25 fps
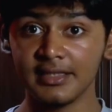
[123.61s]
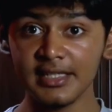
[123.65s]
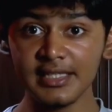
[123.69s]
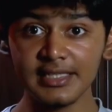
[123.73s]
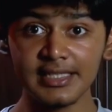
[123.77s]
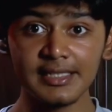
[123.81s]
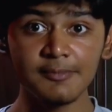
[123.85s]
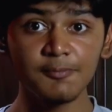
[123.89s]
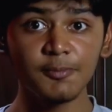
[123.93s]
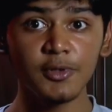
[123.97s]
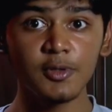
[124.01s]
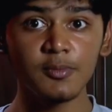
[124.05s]

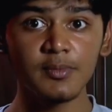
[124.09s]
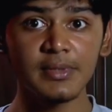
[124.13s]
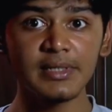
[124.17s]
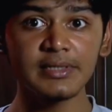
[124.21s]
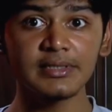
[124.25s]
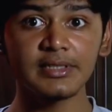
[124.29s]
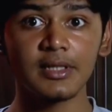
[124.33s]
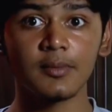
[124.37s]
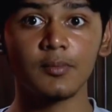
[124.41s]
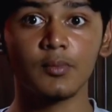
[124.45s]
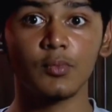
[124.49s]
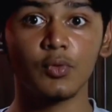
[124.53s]
These
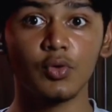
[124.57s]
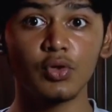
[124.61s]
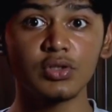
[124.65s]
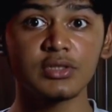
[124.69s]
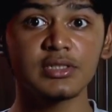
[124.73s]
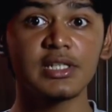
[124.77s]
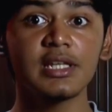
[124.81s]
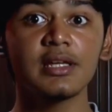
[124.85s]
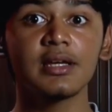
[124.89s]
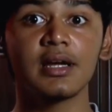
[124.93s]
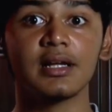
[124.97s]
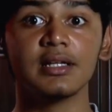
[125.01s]
improvements are
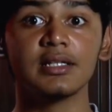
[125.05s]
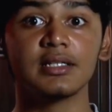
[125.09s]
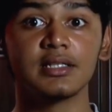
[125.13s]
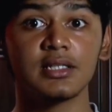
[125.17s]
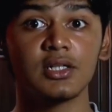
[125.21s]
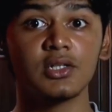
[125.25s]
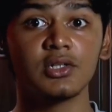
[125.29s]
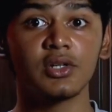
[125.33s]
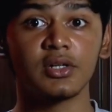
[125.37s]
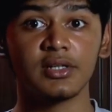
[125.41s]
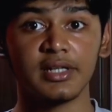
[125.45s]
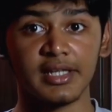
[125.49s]
mostly
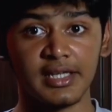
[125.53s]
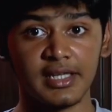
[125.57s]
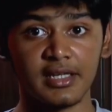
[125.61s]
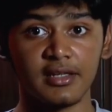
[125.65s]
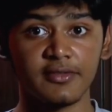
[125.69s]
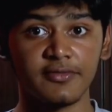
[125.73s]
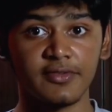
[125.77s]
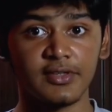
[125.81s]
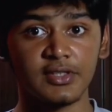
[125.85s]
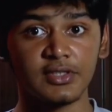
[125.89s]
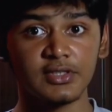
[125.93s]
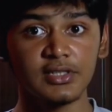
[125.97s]
concerned on
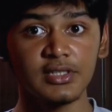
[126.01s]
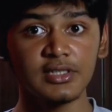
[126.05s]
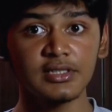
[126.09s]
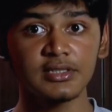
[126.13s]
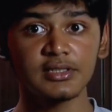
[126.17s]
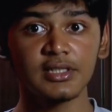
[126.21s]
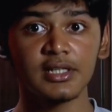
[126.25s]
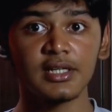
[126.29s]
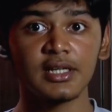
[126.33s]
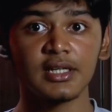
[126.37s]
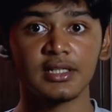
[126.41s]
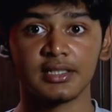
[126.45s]
AI
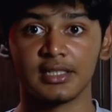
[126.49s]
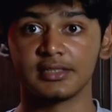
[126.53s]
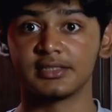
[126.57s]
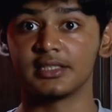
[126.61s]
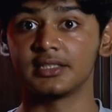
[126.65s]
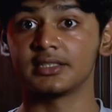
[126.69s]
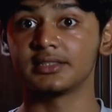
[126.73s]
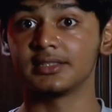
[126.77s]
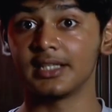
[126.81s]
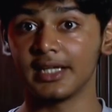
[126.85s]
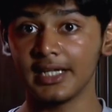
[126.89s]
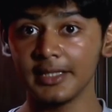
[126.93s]
features
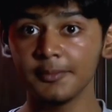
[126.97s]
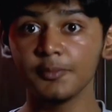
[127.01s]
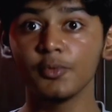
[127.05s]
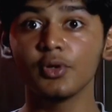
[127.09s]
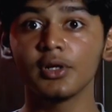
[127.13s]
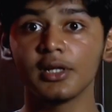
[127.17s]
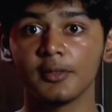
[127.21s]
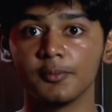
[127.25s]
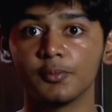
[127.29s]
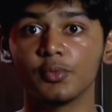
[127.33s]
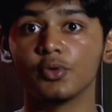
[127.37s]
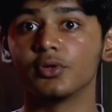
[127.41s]
such as night
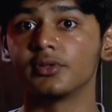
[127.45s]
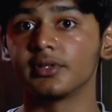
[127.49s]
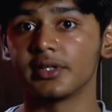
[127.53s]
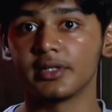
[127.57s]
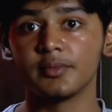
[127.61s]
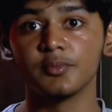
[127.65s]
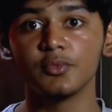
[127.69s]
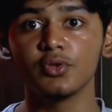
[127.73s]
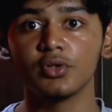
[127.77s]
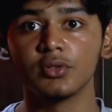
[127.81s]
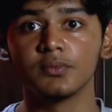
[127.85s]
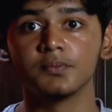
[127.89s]
mode and
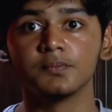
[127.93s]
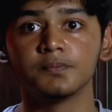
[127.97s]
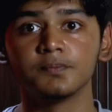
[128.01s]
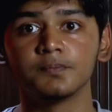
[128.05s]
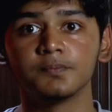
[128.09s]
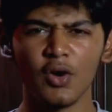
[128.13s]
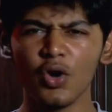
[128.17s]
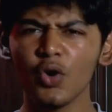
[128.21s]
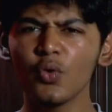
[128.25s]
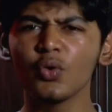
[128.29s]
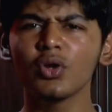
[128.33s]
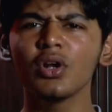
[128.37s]
portrait mode.
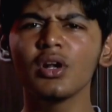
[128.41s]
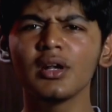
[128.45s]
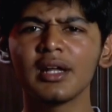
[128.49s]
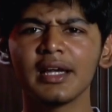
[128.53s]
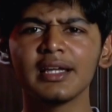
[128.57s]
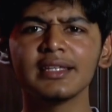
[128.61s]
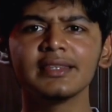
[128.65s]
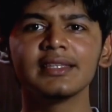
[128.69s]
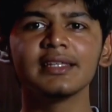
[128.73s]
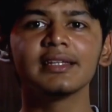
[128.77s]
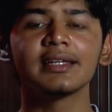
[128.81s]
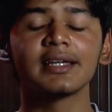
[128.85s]
Overall,
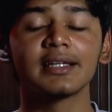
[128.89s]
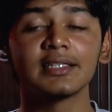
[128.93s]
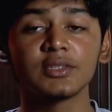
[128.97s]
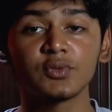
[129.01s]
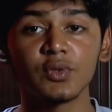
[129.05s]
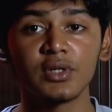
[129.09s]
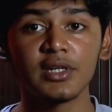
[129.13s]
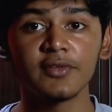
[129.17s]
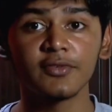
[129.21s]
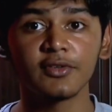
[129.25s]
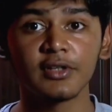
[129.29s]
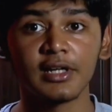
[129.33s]
I think
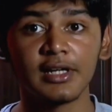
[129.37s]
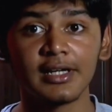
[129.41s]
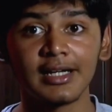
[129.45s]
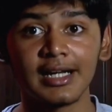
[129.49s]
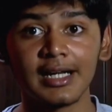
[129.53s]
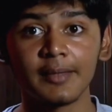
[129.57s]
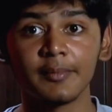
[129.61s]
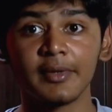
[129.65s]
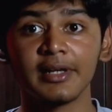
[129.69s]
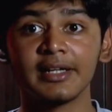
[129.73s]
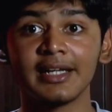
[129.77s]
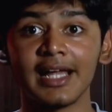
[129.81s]
S24
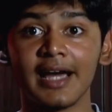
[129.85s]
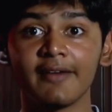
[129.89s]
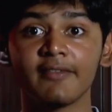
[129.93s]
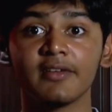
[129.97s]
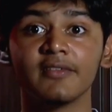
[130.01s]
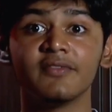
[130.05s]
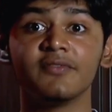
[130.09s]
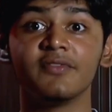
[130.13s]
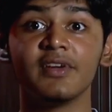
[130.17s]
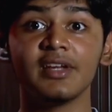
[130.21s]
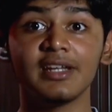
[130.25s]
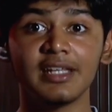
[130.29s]
Ultra might have
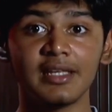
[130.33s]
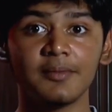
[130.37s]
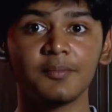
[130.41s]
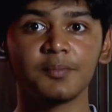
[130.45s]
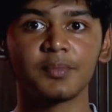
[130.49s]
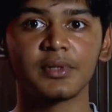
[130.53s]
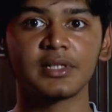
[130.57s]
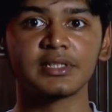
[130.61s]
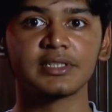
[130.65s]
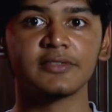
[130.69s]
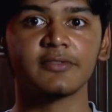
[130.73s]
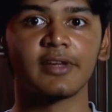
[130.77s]
a very
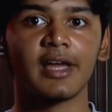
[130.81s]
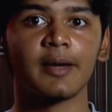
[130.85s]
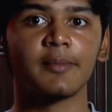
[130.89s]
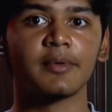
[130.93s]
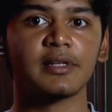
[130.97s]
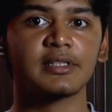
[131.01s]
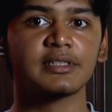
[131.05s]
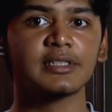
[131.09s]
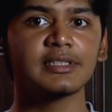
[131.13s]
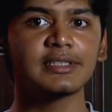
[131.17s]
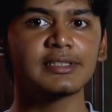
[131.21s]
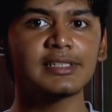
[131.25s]
impressive
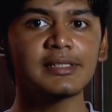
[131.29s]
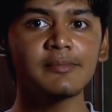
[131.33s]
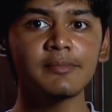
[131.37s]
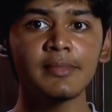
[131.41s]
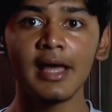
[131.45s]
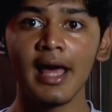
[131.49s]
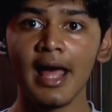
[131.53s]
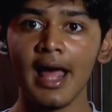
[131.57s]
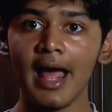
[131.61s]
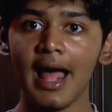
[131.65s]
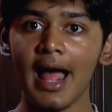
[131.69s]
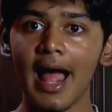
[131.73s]
camera
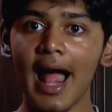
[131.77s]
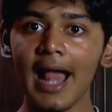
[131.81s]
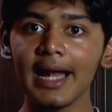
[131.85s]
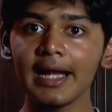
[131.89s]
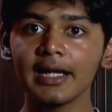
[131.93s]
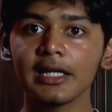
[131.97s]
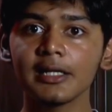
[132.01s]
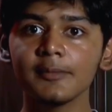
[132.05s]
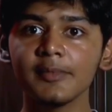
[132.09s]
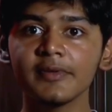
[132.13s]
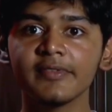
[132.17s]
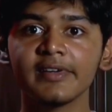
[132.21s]
system,
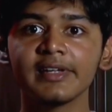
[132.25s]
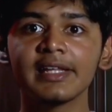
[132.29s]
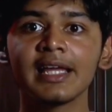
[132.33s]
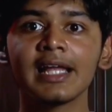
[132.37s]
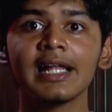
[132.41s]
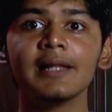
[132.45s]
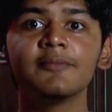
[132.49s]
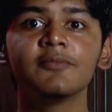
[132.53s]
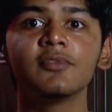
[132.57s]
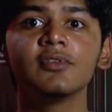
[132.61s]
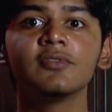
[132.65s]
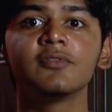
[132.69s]
and it will be
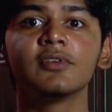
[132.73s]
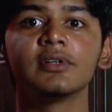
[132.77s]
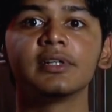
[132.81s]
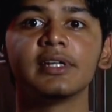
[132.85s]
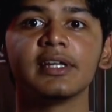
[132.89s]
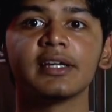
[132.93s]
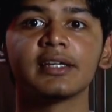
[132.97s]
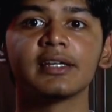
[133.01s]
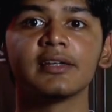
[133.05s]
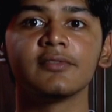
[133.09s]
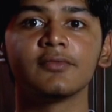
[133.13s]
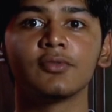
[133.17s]
very helpful for
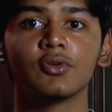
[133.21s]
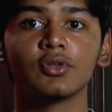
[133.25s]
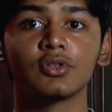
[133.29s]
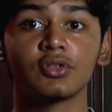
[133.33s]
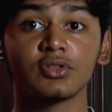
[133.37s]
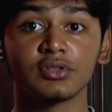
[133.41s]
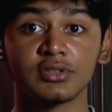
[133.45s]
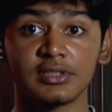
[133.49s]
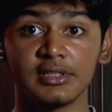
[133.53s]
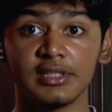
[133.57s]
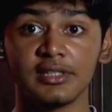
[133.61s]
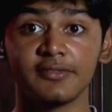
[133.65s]
taking
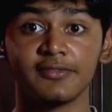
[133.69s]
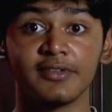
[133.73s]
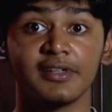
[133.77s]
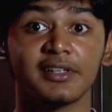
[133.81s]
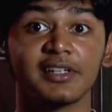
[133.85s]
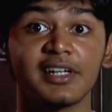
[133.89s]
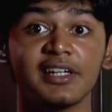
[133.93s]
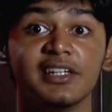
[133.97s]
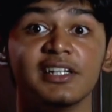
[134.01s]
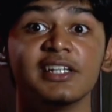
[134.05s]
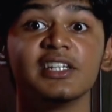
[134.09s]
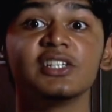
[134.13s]
photos in
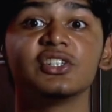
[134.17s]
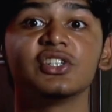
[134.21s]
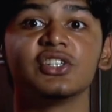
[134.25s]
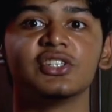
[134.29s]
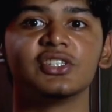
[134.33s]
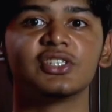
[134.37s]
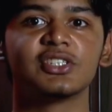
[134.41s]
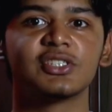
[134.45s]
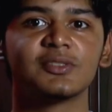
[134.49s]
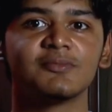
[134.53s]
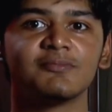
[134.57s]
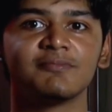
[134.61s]
different
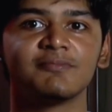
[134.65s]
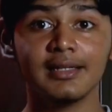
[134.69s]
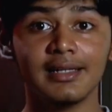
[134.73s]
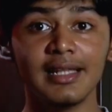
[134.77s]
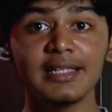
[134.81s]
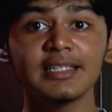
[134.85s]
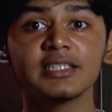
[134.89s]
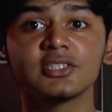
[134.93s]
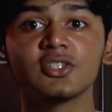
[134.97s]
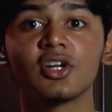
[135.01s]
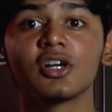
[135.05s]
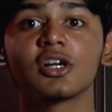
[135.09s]
conditions.
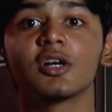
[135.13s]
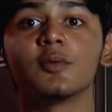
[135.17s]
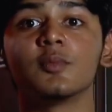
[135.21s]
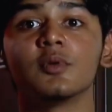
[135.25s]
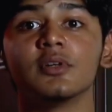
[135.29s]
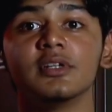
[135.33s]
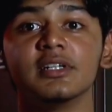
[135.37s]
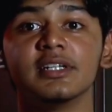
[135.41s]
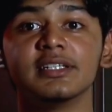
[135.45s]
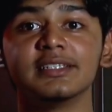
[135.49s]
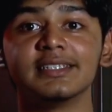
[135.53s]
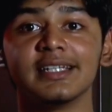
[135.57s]
Let's talk
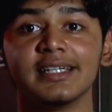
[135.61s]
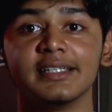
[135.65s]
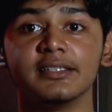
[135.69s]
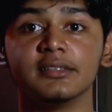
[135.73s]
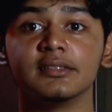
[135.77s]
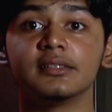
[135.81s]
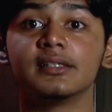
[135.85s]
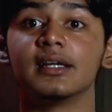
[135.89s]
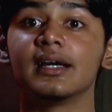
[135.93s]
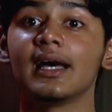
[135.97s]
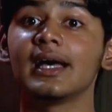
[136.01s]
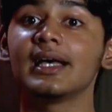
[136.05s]
about
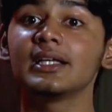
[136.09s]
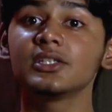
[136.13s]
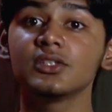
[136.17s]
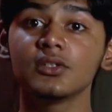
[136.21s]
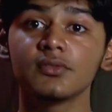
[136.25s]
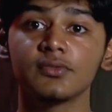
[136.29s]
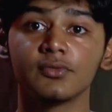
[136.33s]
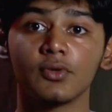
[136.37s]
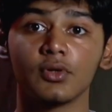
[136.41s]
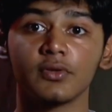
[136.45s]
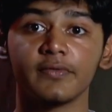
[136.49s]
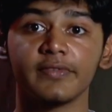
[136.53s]
design.
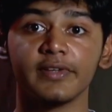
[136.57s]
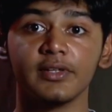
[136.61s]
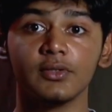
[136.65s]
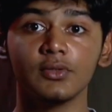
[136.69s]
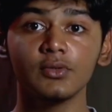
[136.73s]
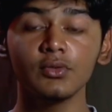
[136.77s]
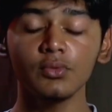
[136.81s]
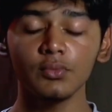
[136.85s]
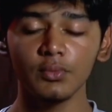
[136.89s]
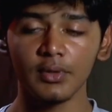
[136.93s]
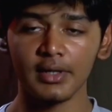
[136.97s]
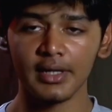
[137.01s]
As of what we
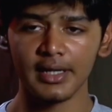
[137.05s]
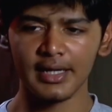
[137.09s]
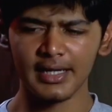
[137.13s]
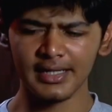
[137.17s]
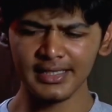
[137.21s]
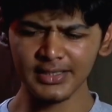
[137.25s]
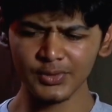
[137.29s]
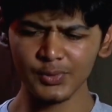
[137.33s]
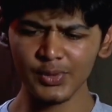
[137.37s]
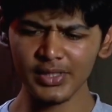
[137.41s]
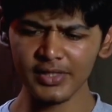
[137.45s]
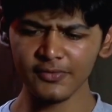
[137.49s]
know,
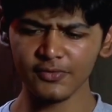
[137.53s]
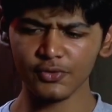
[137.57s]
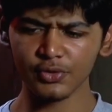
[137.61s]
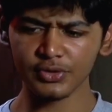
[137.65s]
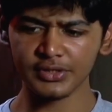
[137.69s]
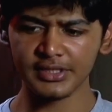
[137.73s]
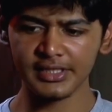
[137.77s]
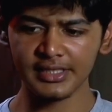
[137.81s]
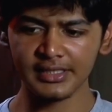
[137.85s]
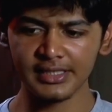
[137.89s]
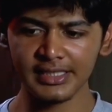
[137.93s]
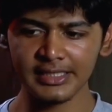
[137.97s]

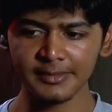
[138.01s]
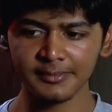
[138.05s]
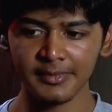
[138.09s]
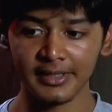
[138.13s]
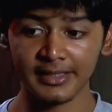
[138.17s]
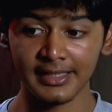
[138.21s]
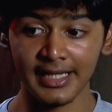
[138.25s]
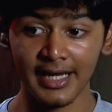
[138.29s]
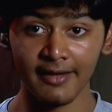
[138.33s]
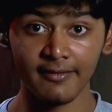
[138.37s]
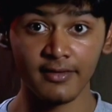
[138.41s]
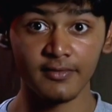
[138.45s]
S24 series
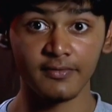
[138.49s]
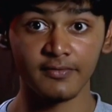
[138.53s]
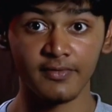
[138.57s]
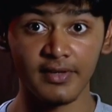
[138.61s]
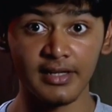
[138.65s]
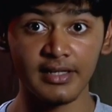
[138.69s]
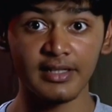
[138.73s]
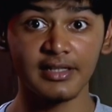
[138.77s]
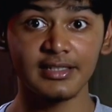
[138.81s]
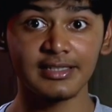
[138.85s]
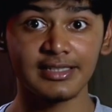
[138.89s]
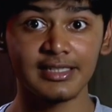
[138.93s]
might have a
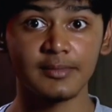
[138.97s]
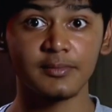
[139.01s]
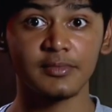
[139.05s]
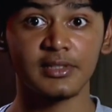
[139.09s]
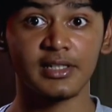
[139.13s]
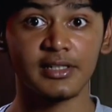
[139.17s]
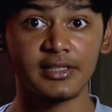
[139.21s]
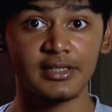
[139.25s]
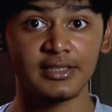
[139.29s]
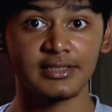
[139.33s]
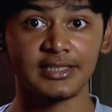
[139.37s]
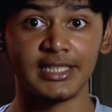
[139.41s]
very
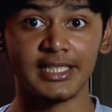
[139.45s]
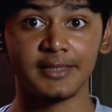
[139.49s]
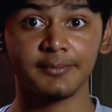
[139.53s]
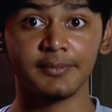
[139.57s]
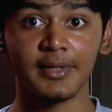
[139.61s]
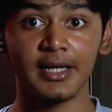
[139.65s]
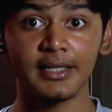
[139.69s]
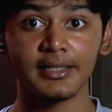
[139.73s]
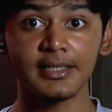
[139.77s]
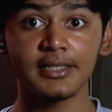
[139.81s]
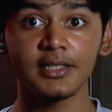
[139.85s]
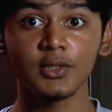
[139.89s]
similar
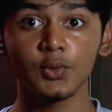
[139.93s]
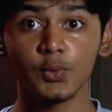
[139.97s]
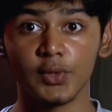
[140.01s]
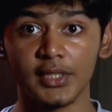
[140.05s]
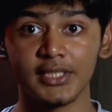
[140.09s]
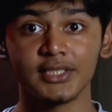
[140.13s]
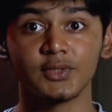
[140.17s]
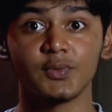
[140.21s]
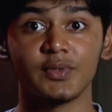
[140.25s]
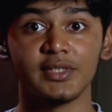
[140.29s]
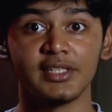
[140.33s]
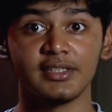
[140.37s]
design pattern
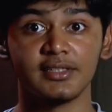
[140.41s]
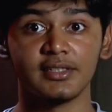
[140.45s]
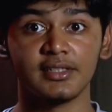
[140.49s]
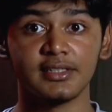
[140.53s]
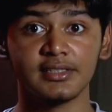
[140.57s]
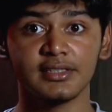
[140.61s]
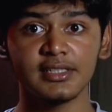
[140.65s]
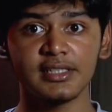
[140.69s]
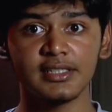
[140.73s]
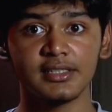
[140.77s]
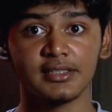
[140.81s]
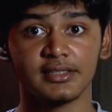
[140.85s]
to
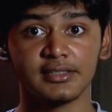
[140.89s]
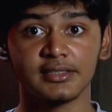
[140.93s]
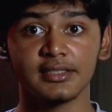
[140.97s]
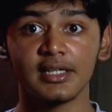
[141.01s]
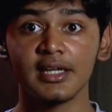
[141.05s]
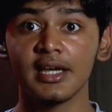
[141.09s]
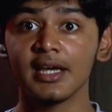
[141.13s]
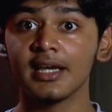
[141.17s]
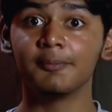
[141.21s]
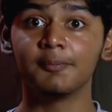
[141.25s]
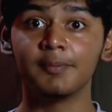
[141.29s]
S23 series.